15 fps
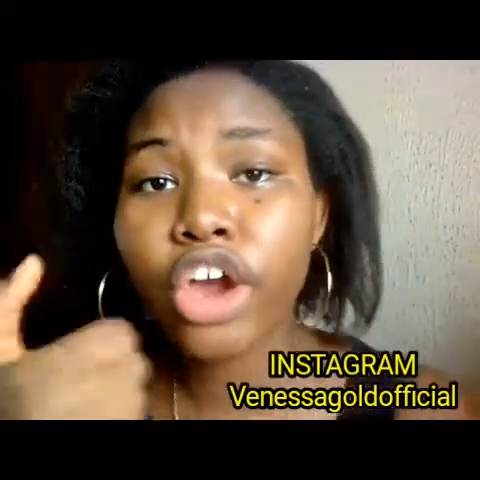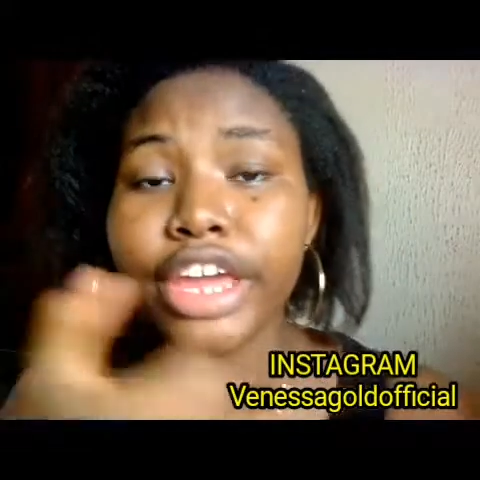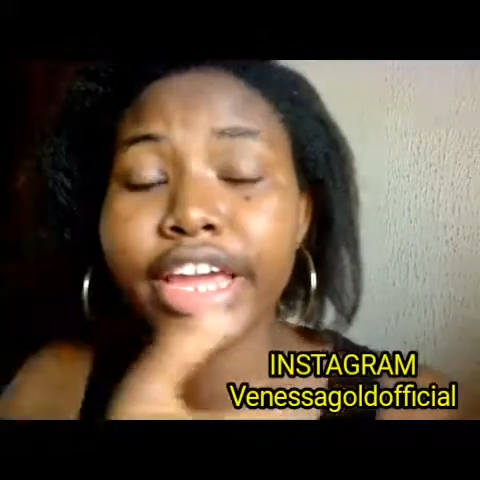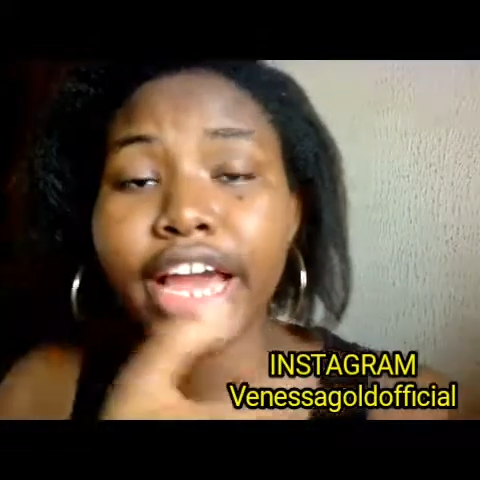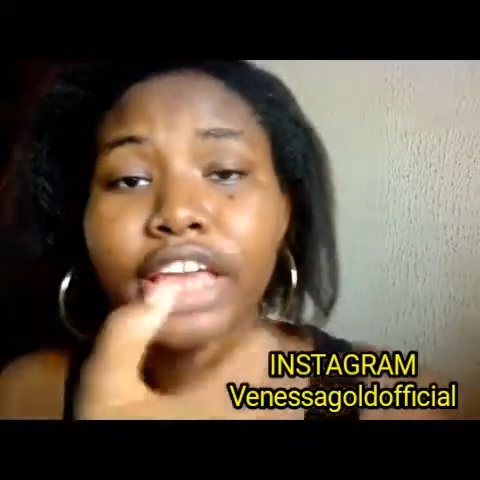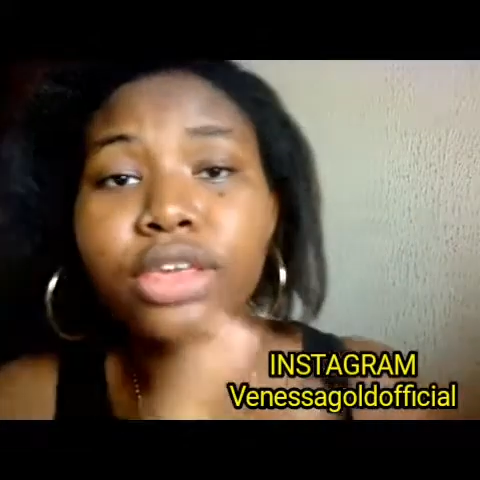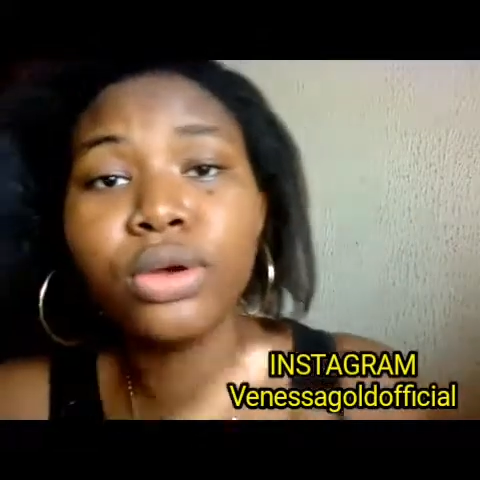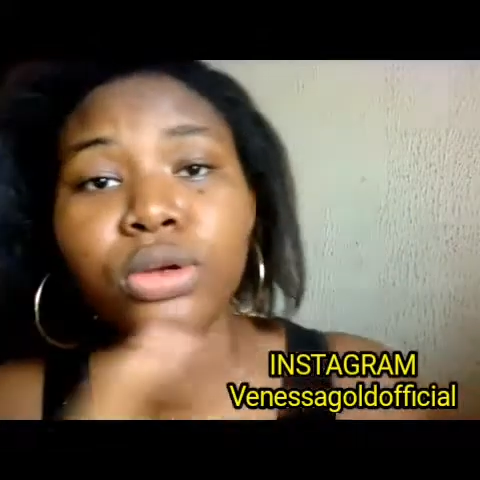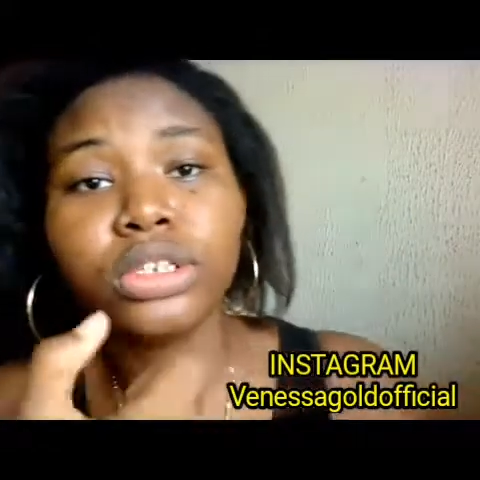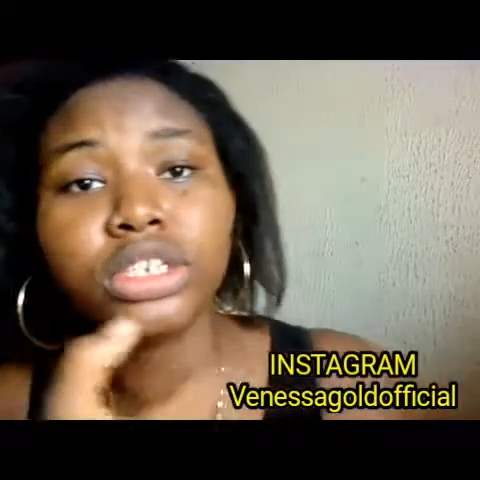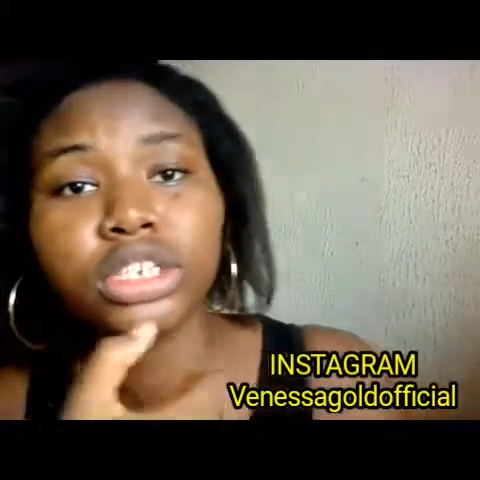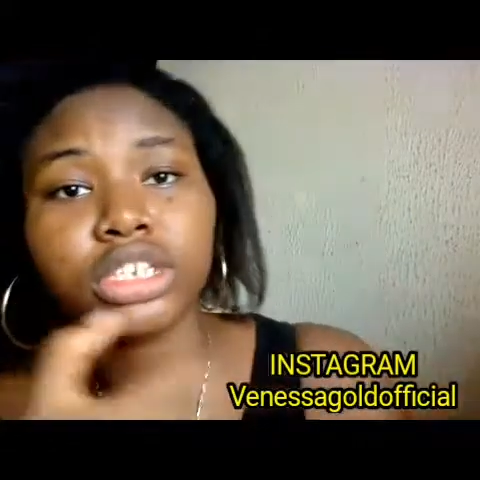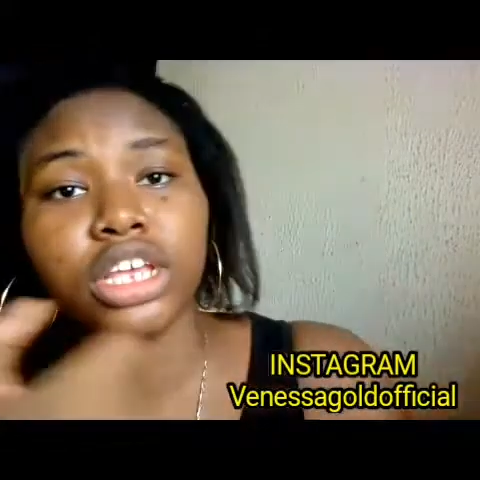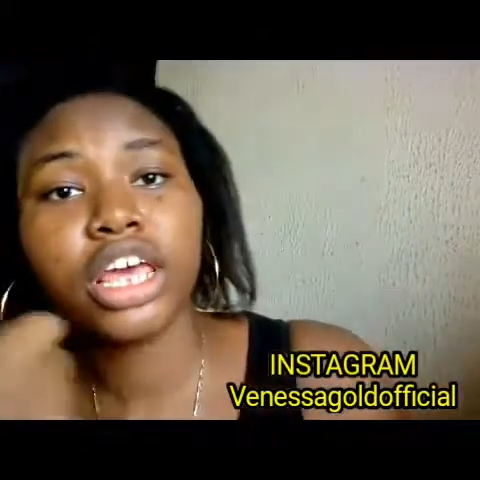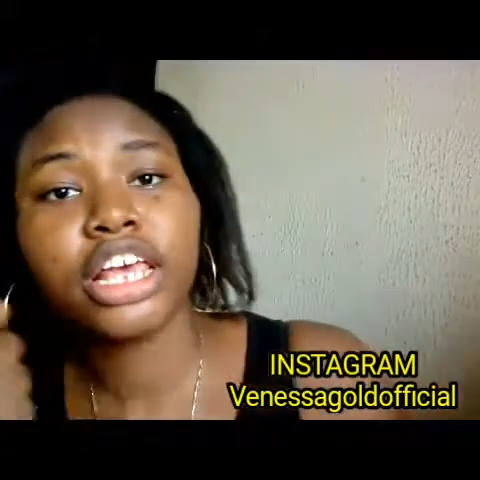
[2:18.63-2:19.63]
or you can
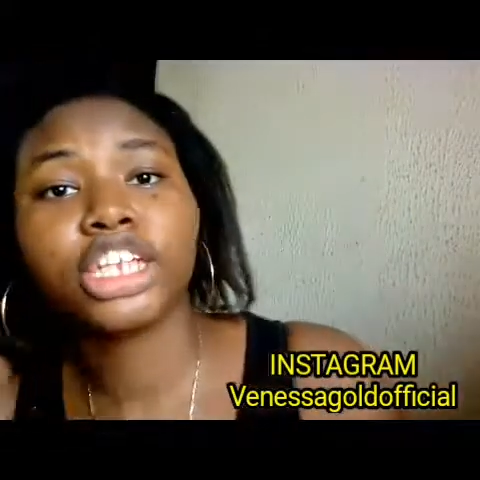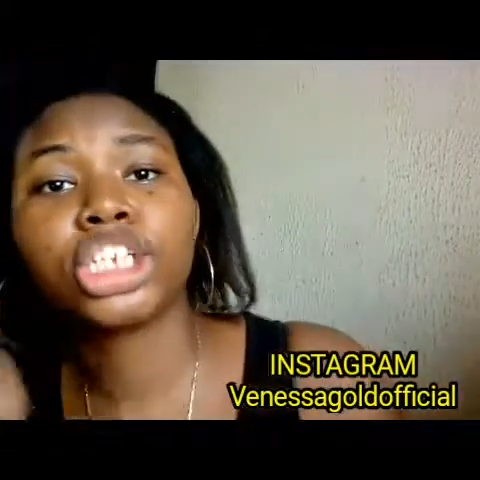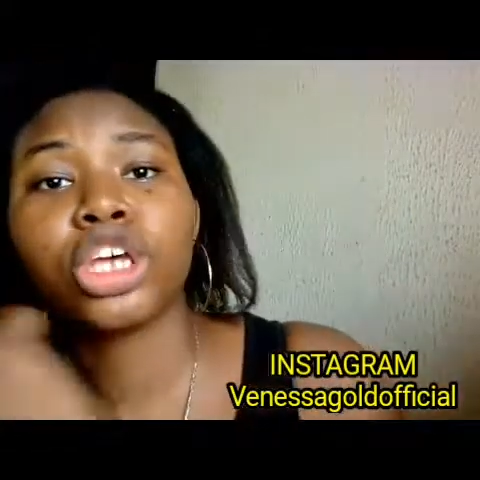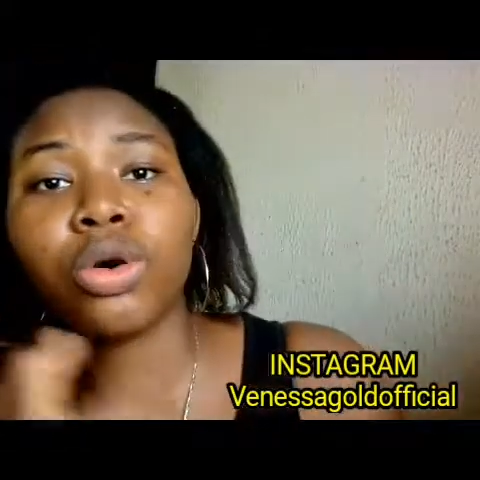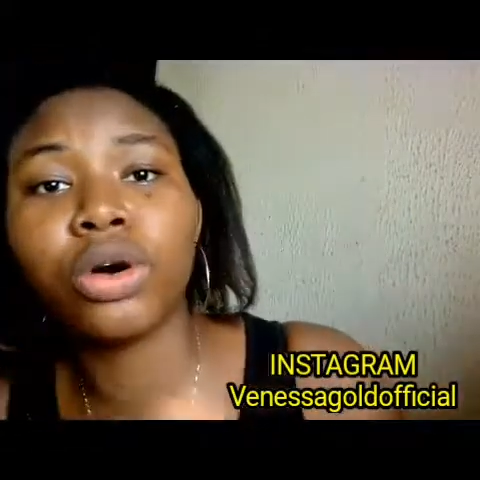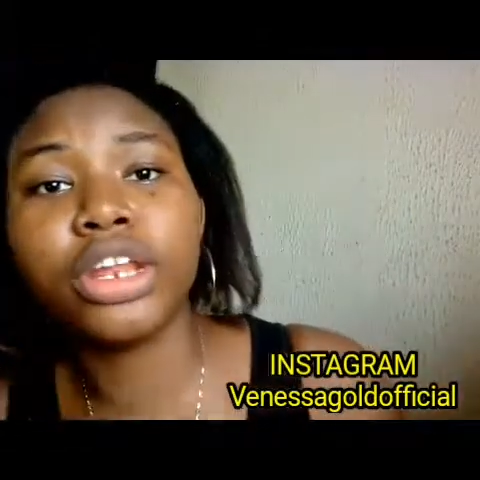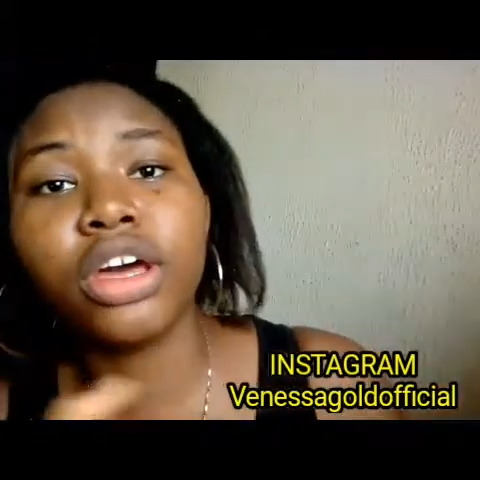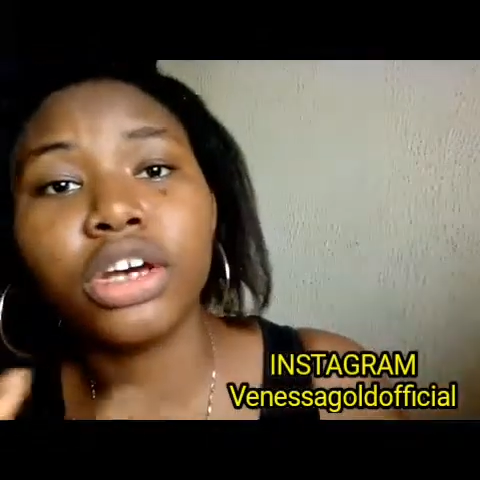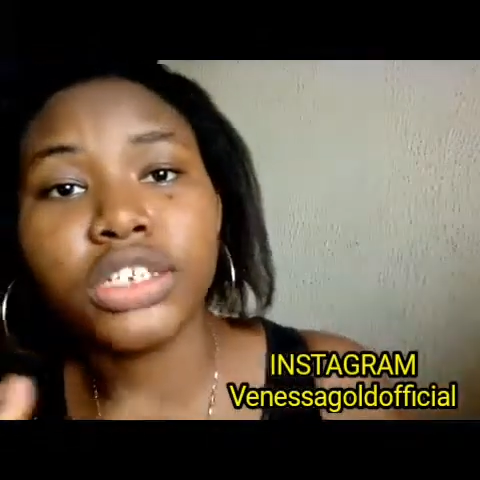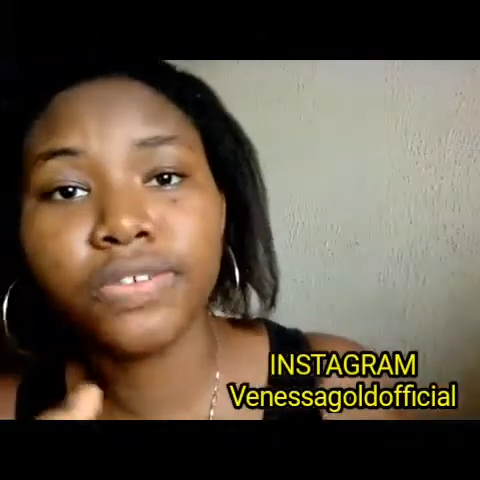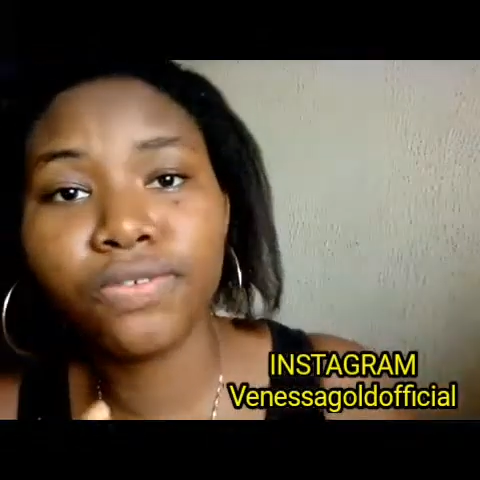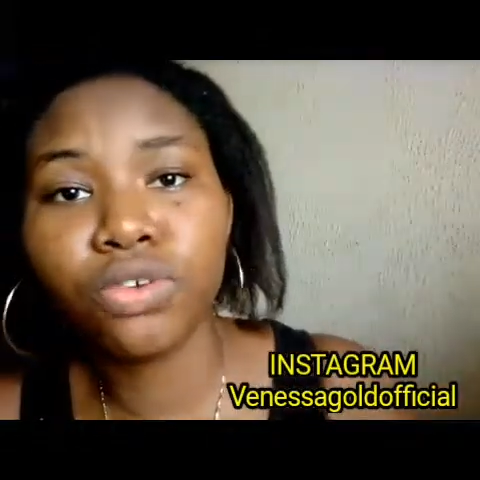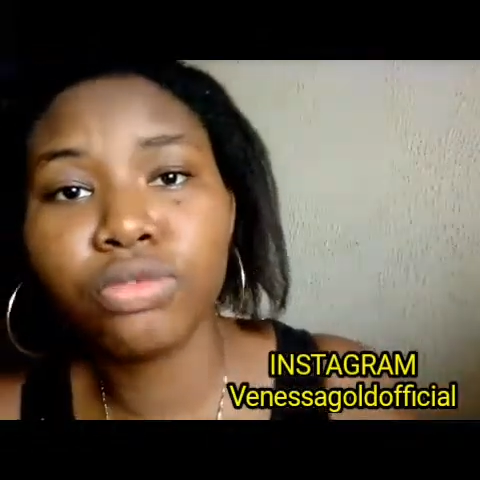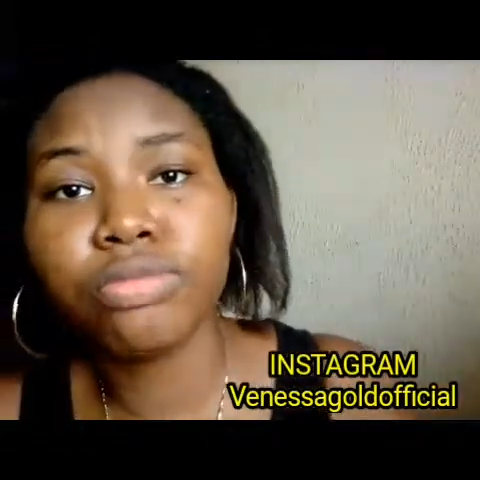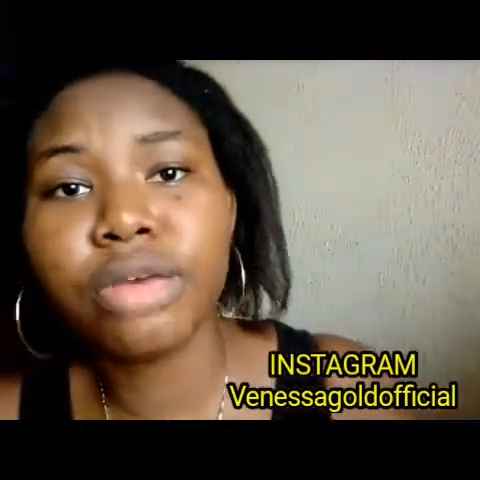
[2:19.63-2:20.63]
use someone
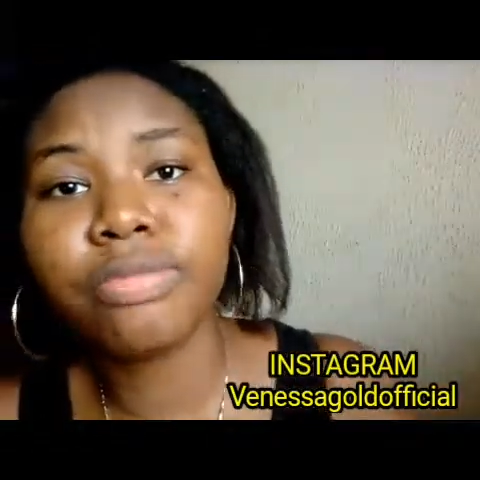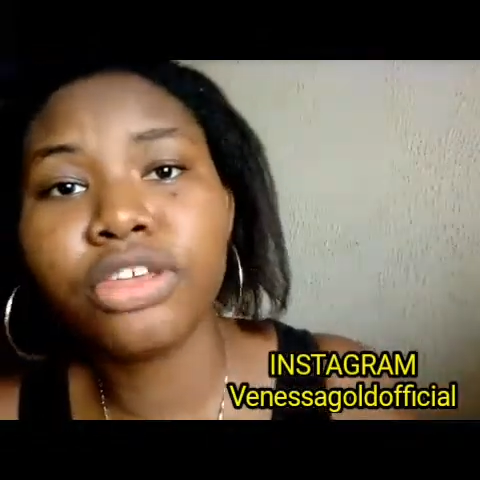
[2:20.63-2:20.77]
else's phone.